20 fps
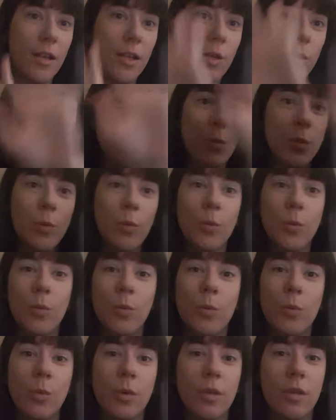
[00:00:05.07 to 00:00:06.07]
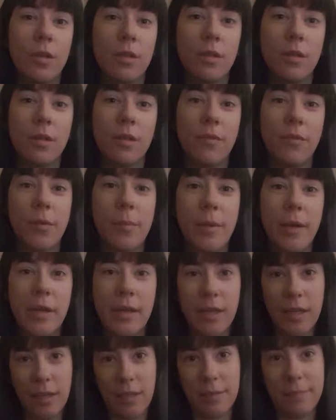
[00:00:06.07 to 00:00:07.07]
Hello,
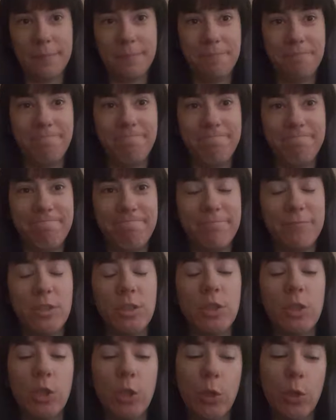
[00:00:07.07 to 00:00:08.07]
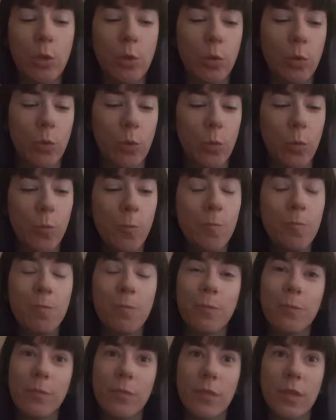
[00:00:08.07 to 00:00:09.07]
everybody. So,
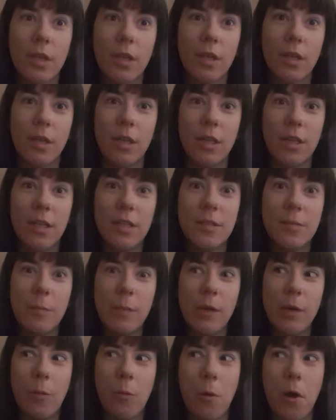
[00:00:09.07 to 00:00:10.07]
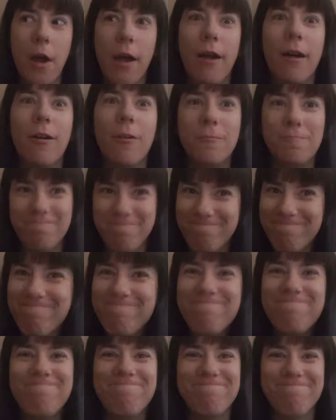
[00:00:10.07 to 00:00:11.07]
it's been a while.
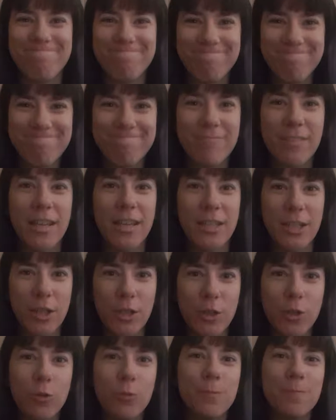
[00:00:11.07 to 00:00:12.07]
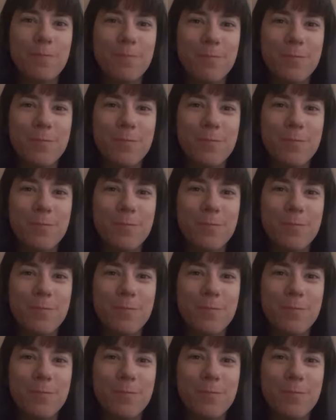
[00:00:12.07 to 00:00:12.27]
I know.